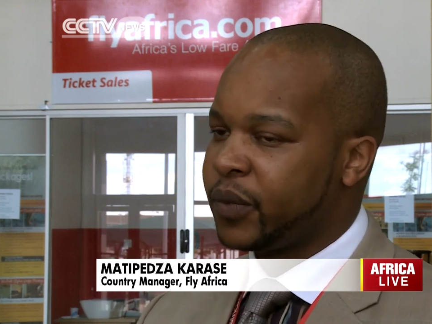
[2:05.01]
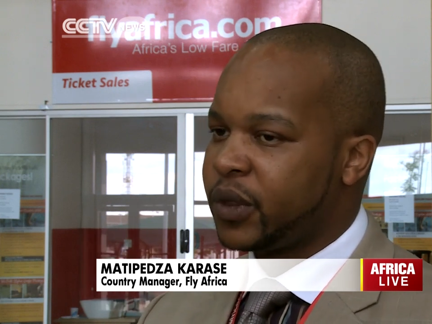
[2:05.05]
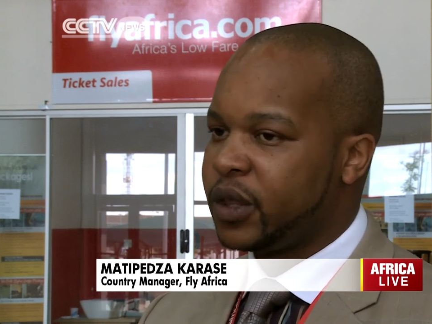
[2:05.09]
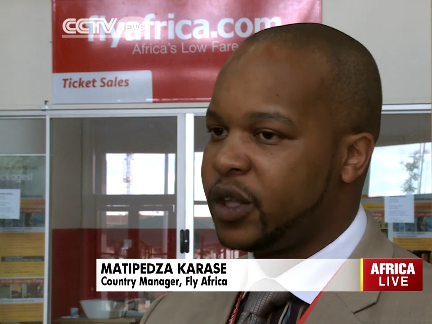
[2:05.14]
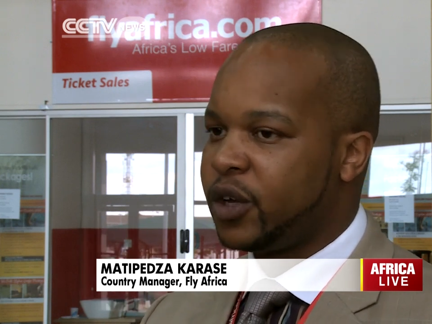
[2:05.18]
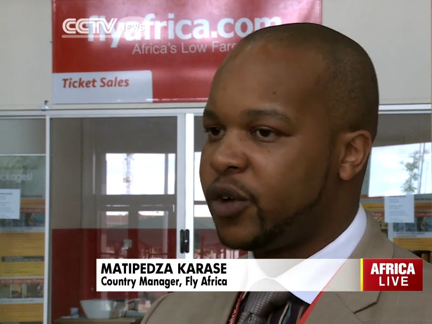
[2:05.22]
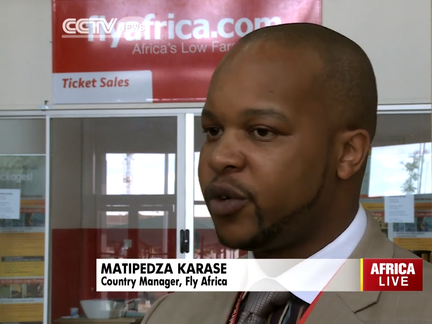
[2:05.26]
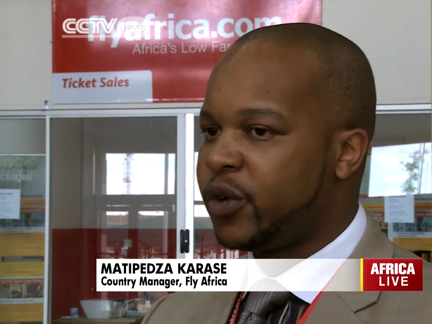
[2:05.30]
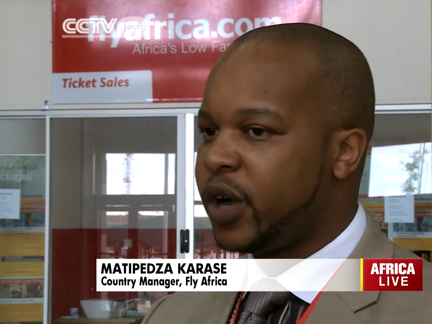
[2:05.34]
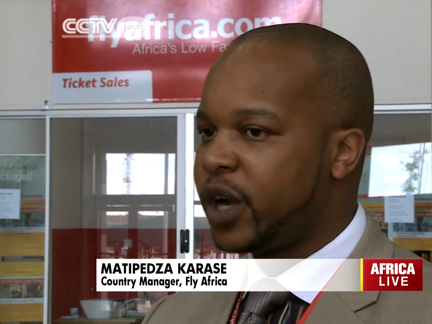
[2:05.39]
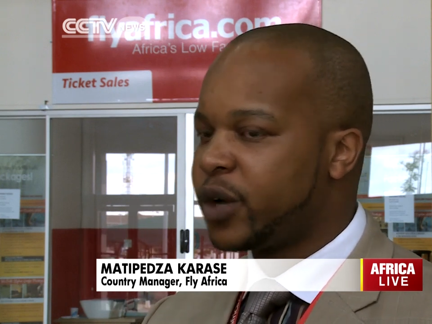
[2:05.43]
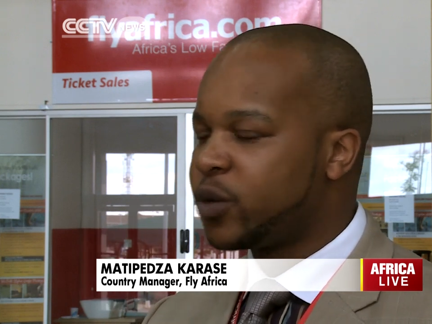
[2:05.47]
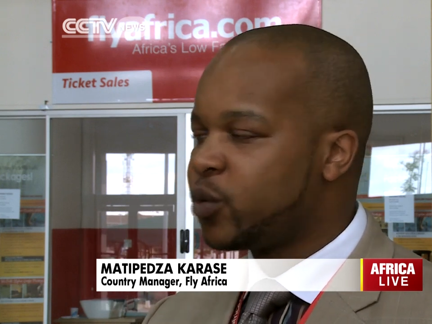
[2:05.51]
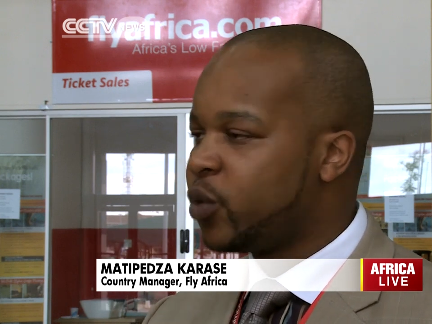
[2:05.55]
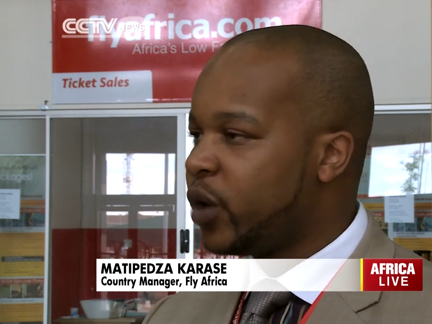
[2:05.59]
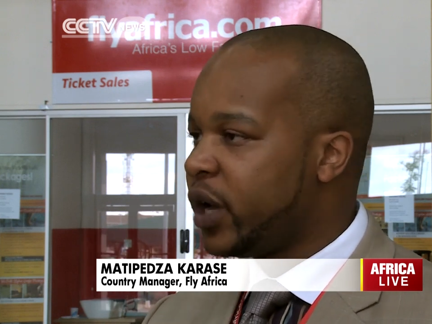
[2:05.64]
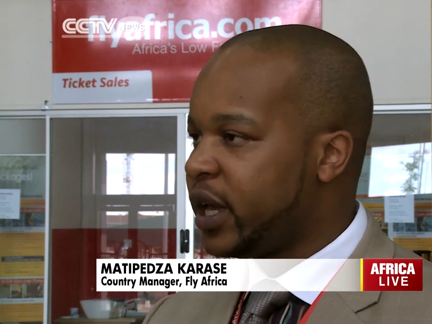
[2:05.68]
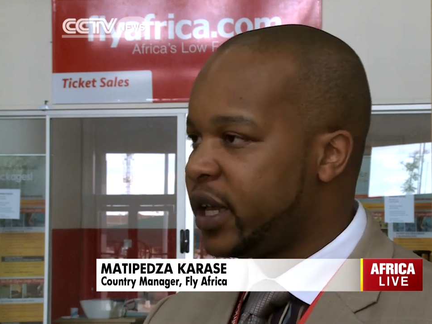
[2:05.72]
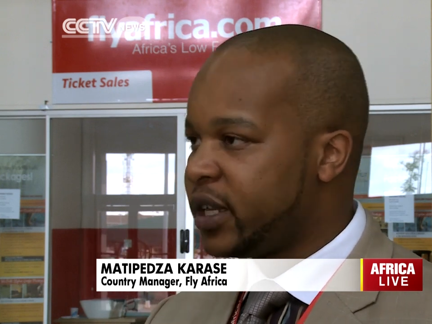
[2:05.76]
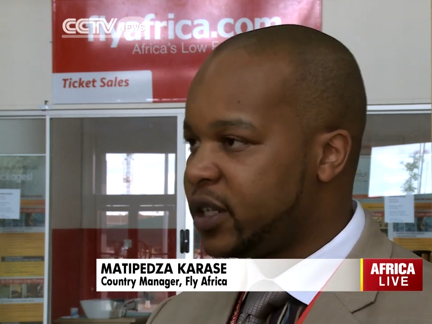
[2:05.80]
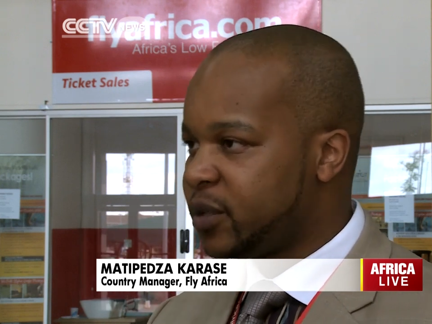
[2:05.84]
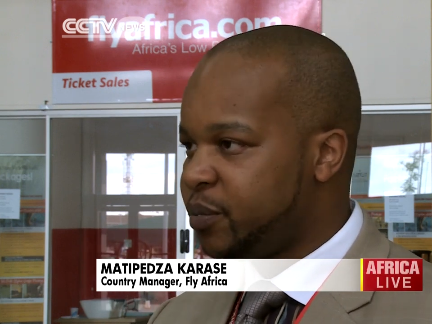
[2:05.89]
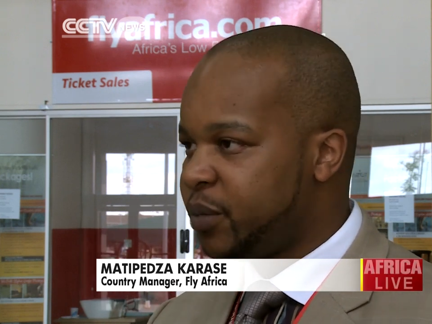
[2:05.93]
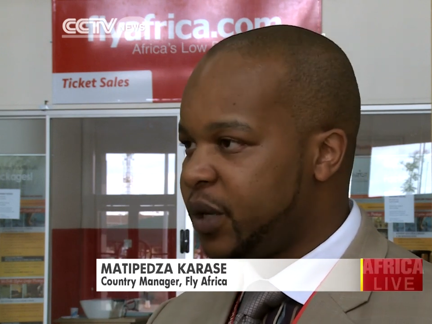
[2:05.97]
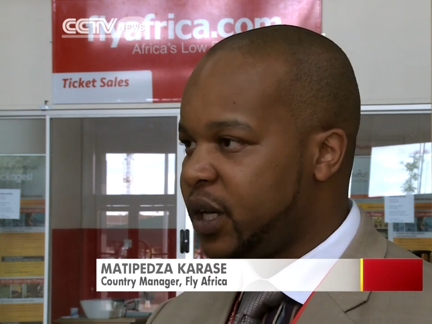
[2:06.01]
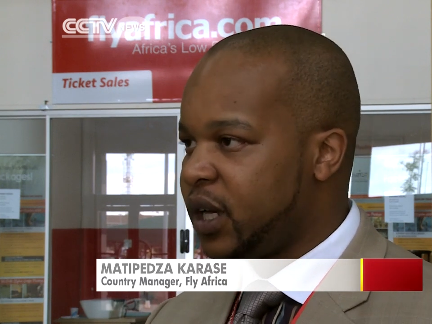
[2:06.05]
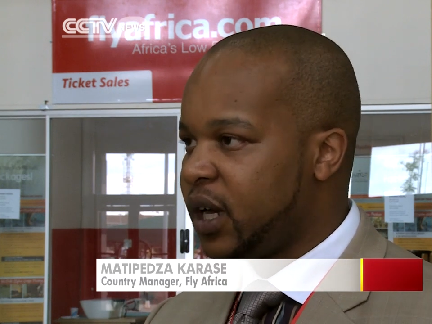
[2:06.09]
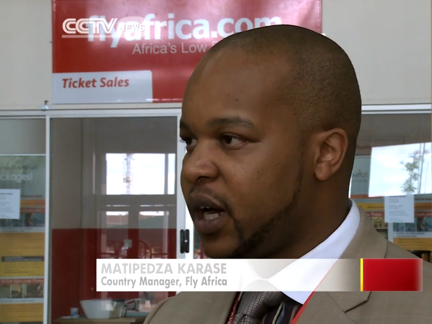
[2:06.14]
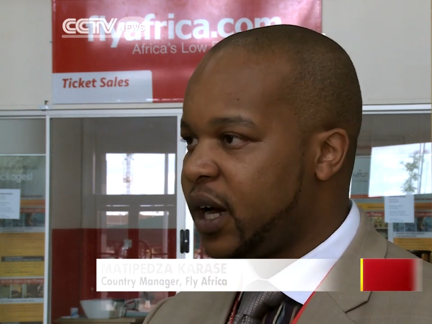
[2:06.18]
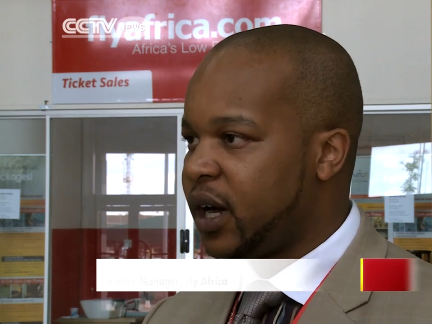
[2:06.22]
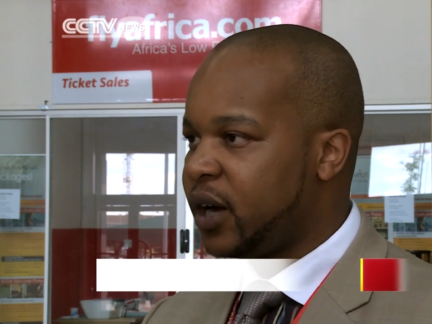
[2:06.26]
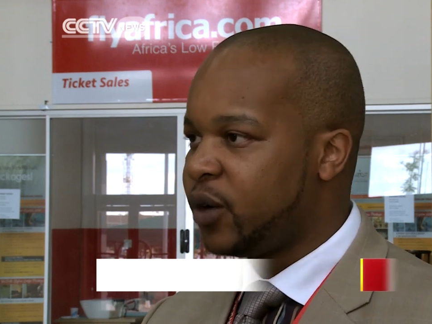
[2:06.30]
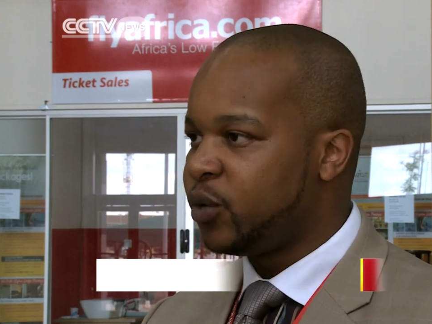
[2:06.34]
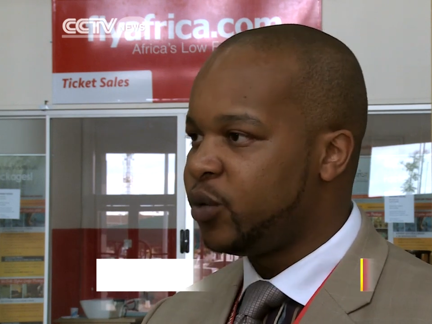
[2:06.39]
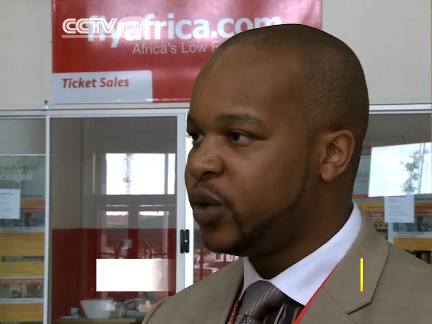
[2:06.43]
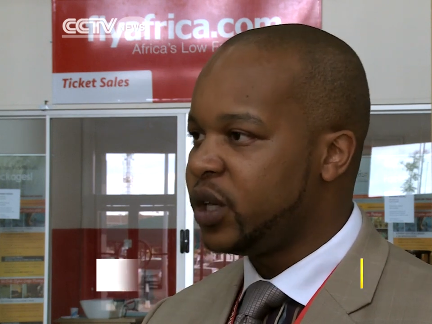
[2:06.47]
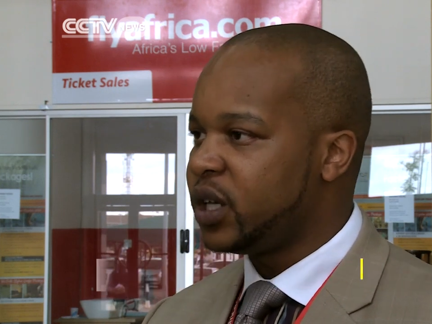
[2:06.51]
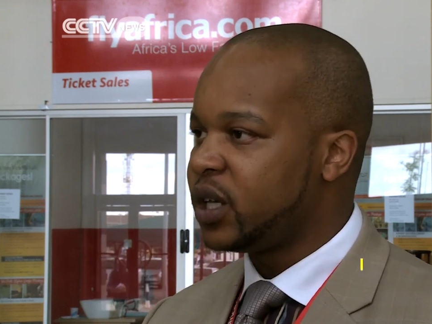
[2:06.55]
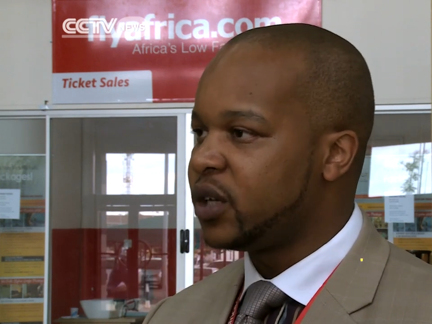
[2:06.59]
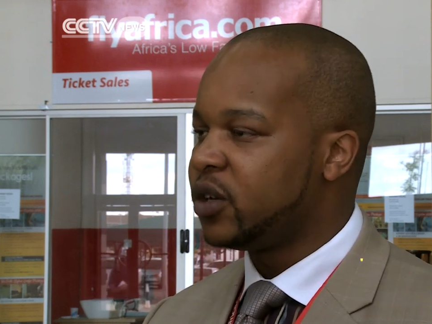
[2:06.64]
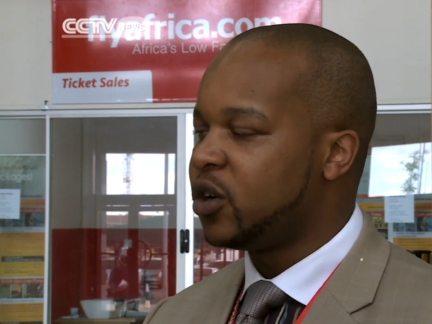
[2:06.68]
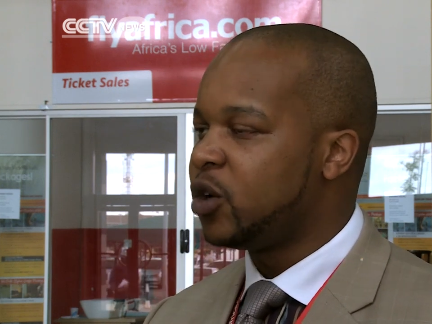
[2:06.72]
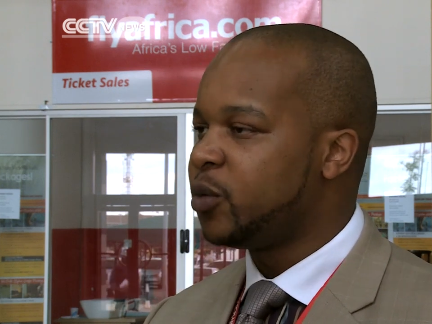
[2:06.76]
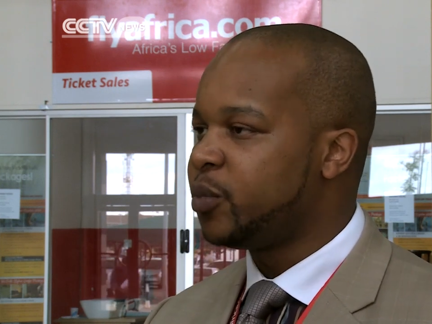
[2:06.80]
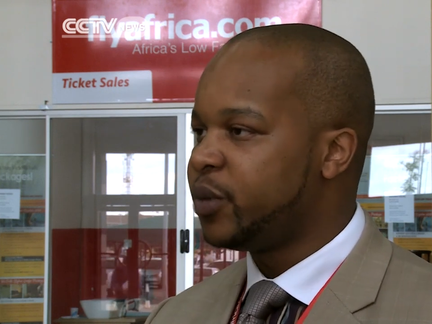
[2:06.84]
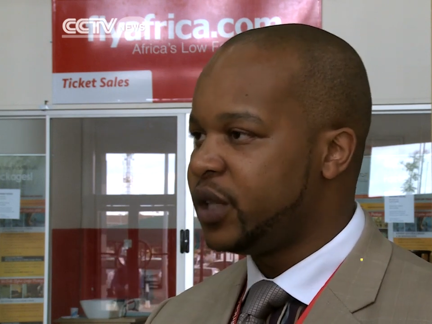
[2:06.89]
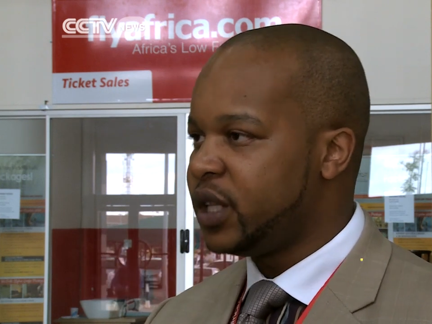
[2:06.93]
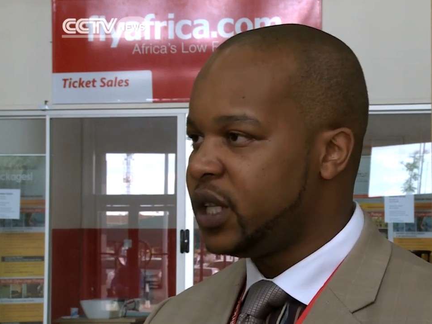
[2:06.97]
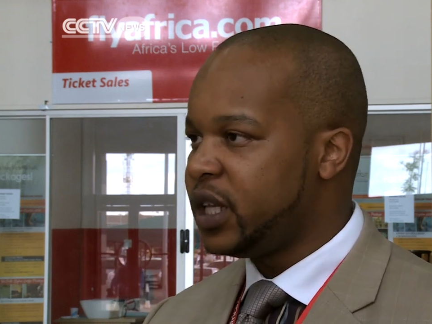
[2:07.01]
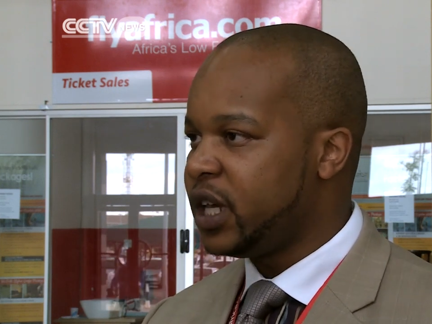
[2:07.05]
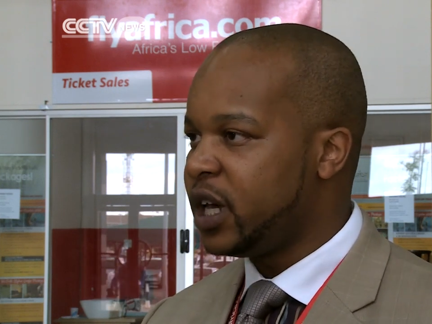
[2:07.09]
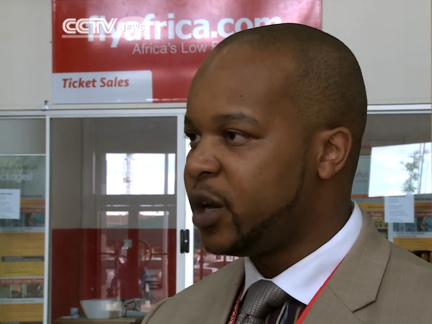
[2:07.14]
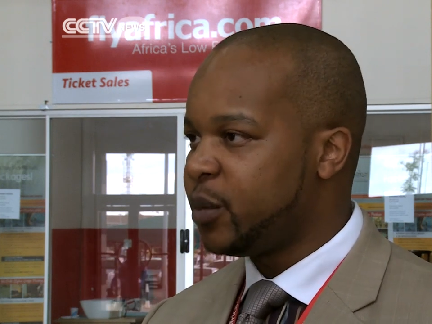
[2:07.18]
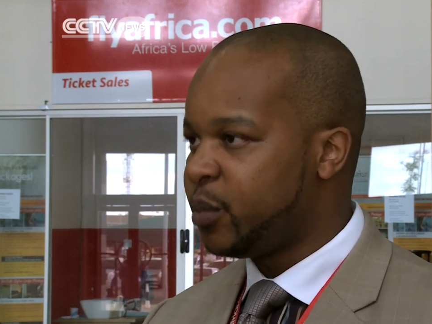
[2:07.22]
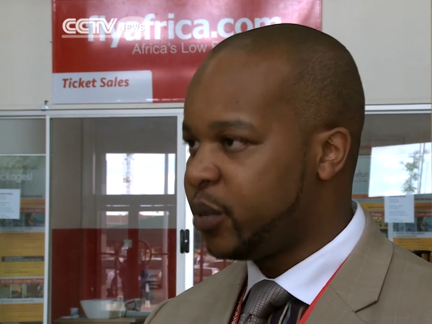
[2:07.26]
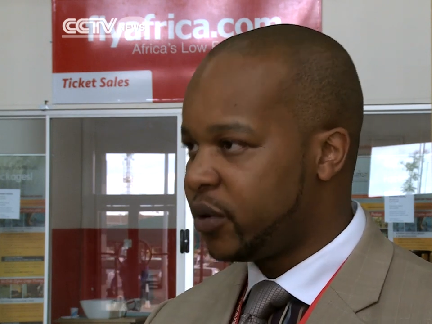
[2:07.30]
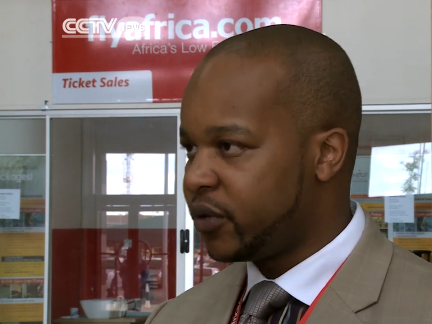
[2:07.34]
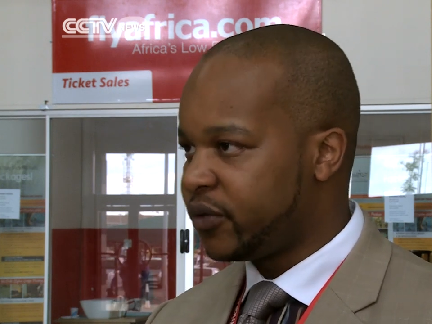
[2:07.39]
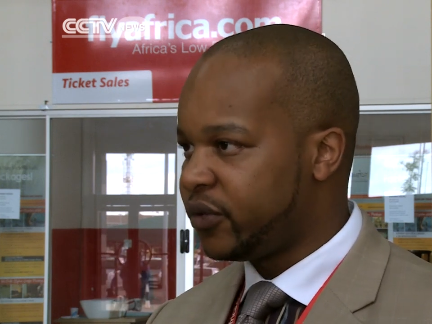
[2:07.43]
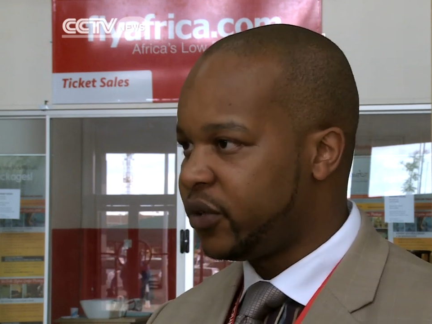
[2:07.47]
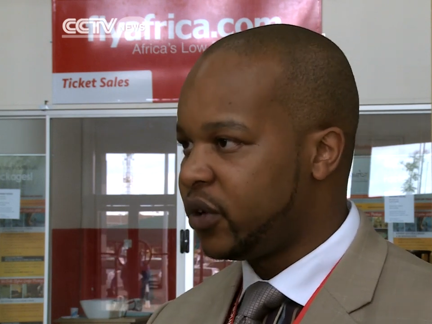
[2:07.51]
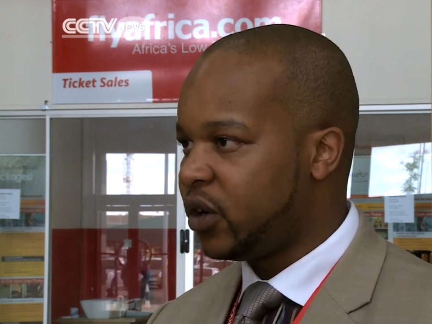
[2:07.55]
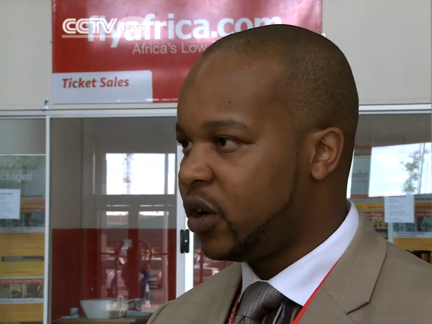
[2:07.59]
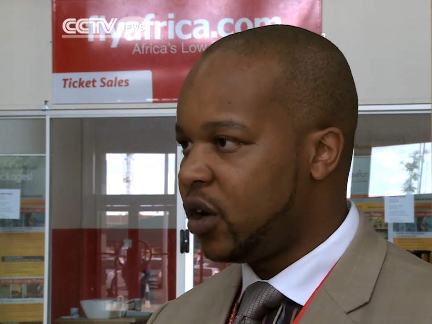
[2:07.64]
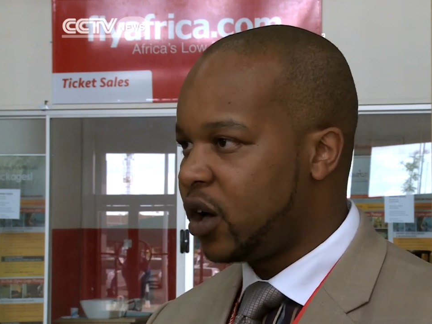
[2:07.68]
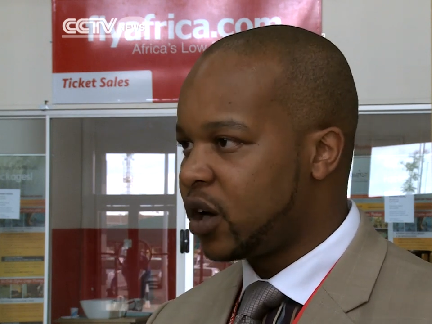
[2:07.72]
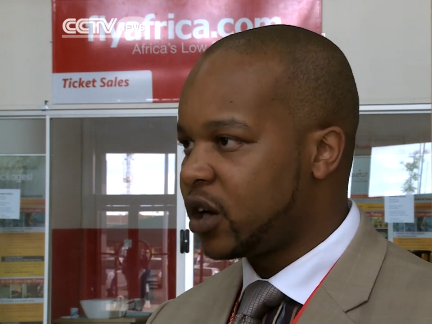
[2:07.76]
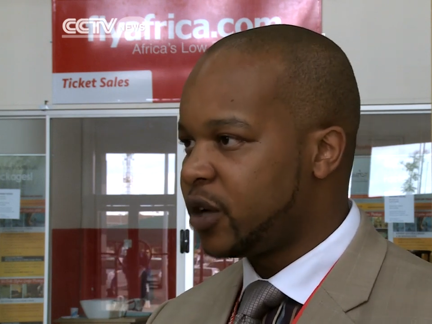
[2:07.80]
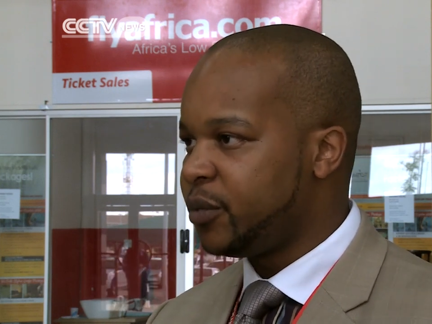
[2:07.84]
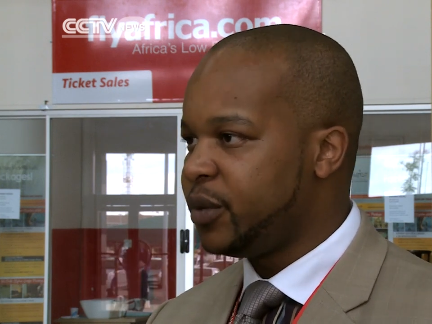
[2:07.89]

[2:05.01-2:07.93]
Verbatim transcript: The runway is bigger. We can open the airport for longer